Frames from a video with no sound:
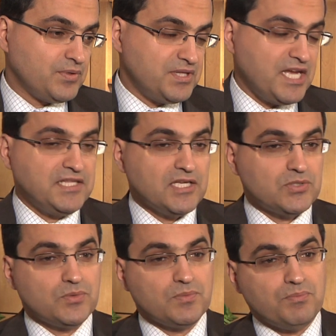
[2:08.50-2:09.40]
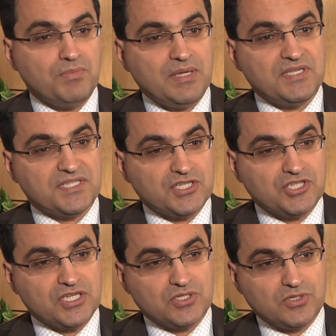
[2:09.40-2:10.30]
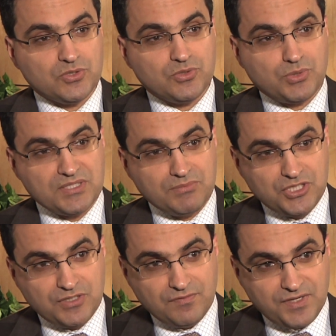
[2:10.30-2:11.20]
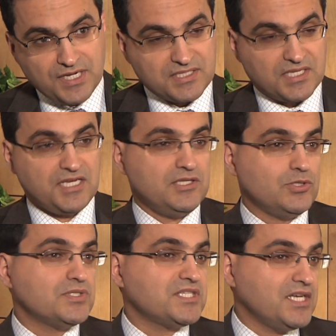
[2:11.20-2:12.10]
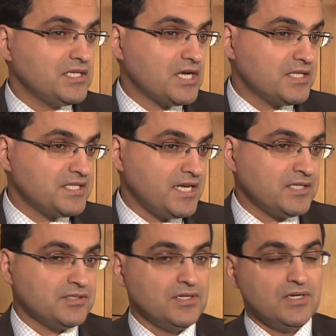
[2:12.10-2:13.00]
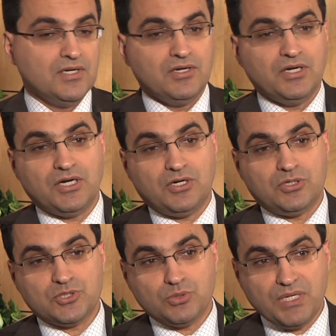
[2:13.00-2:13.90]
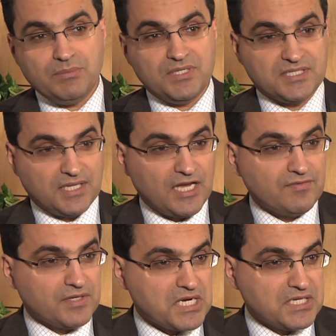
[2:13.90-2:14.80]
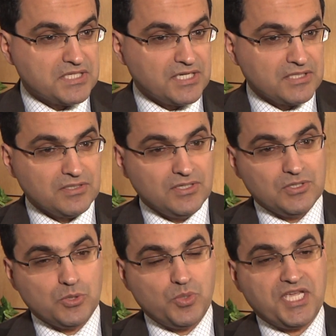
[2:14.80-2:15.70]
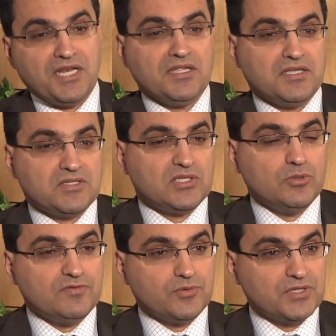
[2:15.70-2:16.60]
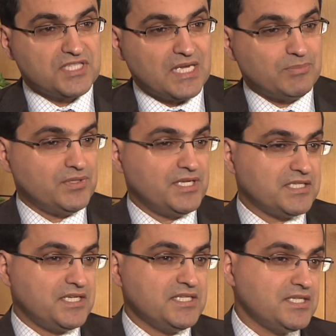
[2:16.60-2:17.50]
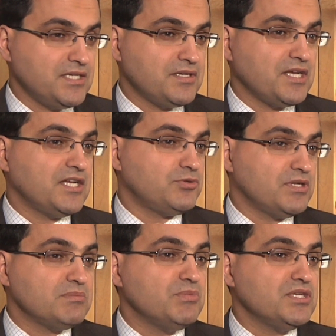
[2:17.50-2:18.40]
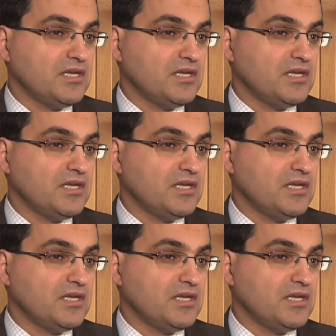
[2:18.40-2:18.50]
data to maybe suggest also transmission via skin-to-skin contact, also maybe saliva contact. So we cannot exclude, for example, that kissing can transmit